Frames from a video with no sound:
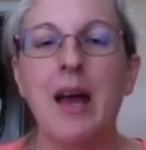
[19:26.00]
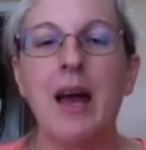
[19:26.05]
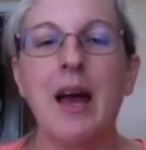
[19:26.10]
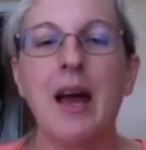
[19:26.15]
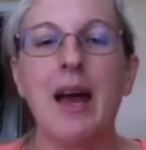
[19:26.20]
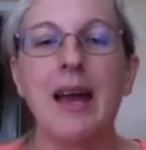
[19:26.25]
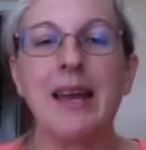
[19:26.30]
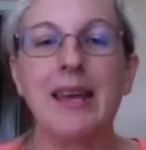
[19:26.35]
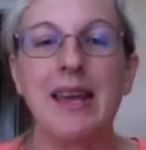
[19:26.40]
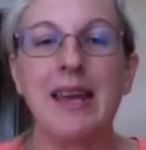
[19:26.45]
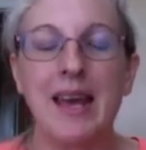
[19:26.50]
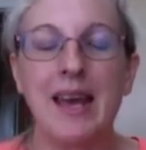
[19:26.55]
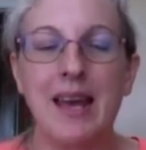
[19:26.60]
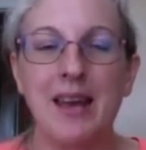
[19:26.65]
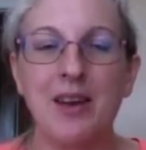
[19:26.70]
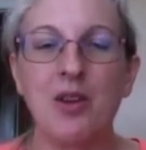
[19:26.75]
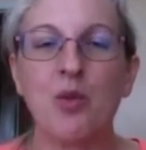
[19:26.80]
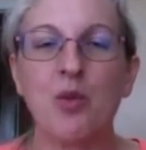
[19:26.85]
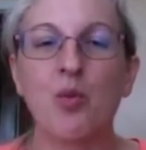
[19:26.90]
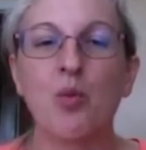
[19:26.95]

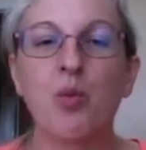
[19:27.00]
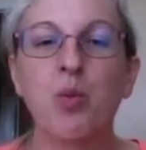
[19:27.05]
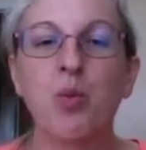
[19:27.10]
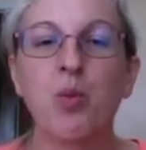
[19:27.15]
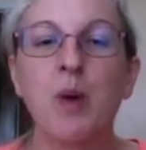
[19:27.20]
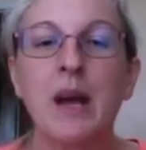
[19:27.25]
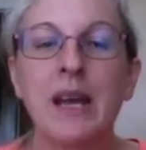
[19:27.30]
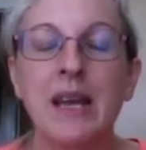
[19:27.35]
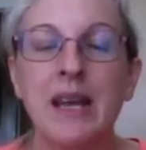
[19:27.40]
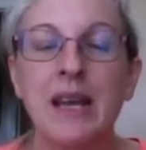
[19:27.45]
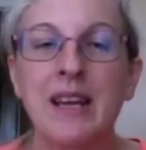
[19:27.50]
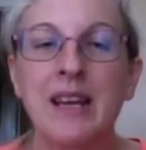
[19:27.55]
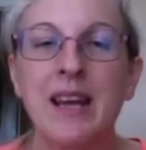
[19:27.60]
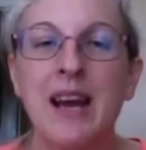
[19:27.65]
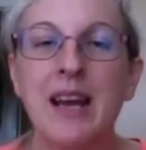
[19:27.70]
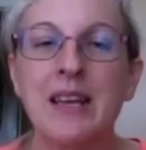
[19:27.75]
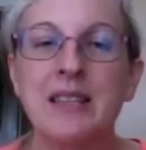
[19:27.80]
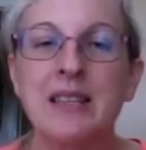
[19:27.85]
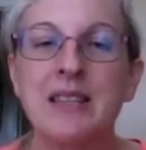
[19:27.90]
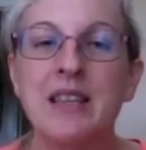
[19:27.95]
Again,
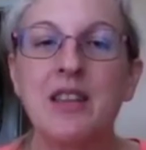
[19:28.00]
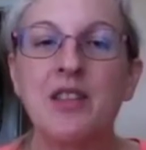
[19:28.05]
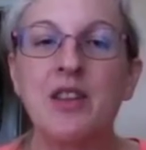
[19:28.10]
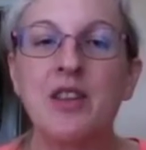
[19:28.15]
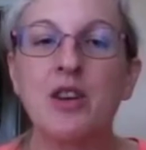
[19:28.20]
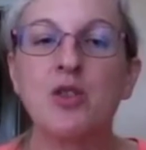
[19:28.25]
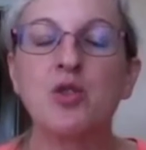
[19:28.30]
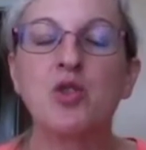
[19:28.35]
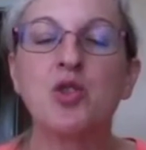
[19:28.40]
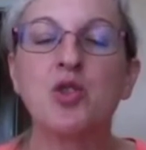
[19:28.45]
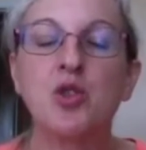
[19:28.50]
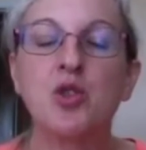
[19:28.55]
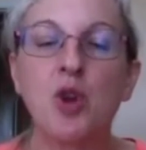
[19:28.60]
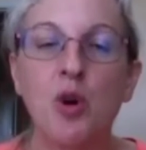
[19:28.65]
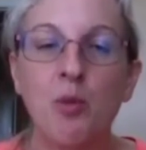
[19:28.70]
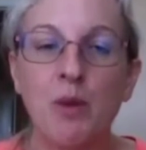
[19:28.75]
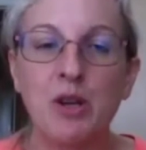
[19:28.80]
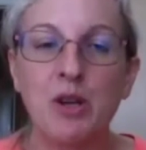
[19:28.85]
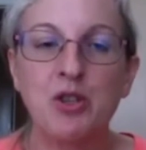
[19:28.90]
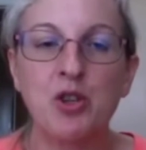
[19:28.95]
recognize that there's so
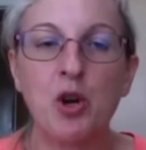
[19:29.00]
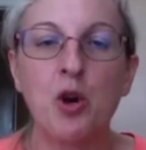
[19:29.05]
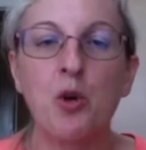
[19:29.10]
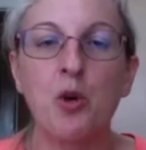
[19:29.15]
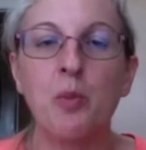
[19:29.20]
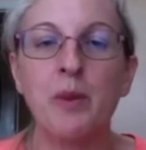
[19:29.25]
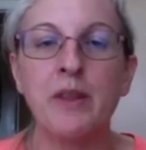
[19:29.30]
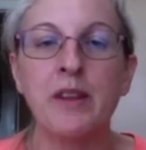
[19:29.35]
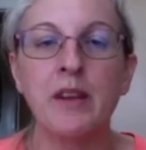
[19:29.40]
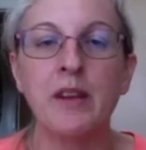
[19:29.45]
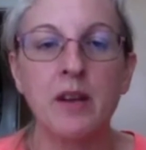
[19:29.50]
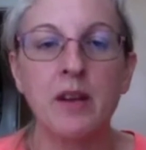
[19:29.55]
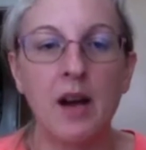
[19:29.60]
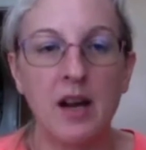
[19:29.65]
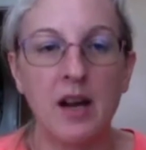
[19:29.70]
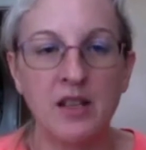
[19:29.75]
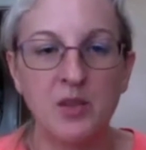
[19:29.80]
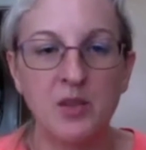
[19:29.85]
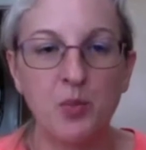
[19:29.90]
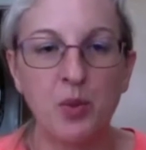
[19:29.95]
much hope and that
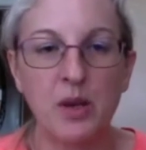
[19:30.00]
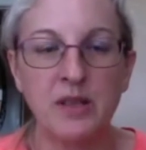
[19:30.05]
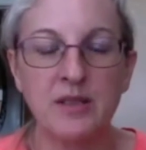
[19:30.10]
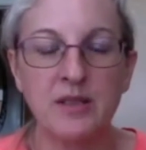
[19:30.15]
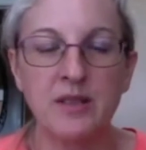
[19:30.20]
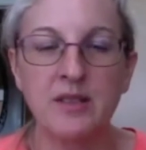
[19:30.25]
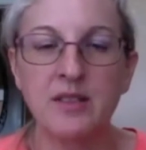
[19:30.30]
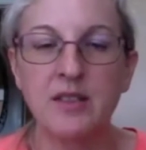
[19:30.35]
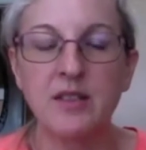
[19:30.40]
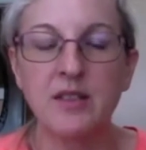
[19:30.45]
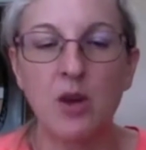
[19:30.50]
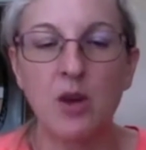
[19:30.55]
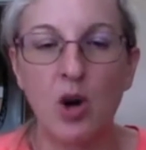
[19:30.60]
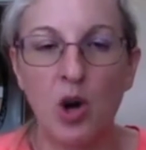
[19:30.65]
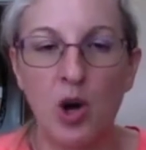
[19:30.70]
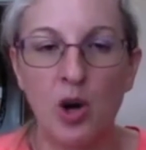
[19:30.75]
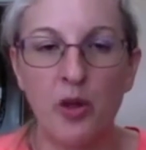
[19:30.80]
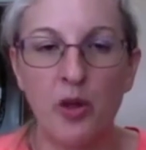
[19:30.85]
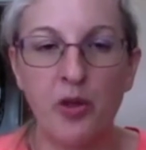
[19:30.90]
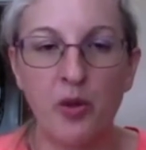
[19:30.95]
God's presence is
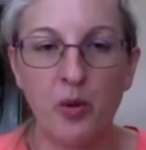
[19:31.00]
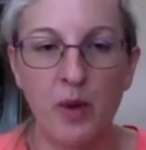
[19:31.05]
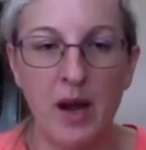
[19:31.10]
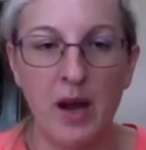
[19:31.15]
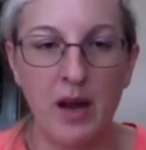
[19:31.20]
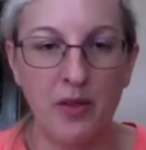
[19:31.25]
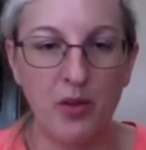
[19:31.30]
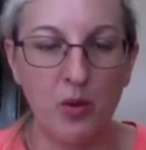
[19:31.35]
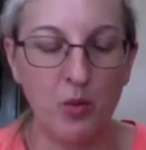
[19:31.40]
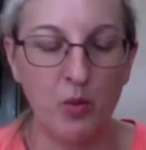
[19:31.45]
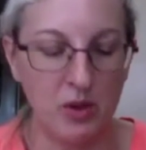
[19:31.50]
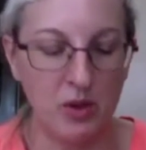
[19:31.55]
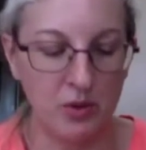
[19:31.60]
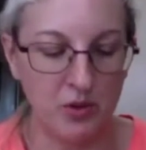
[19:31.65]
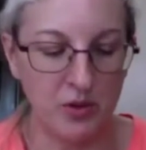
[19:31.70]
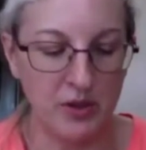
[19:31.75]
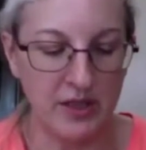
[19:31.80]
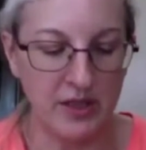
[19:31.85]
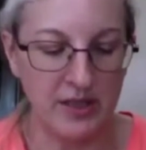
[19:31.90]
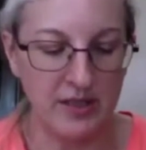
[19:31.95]
all throughout the
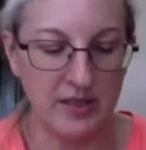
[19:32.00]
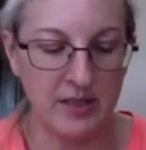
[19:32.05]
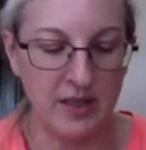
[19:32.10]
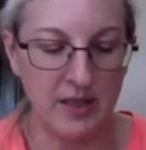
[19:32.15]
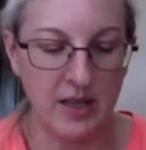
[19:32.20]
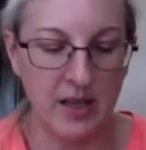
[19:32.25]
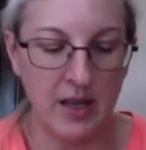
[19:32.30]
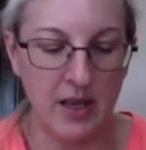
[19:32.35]
wilderness.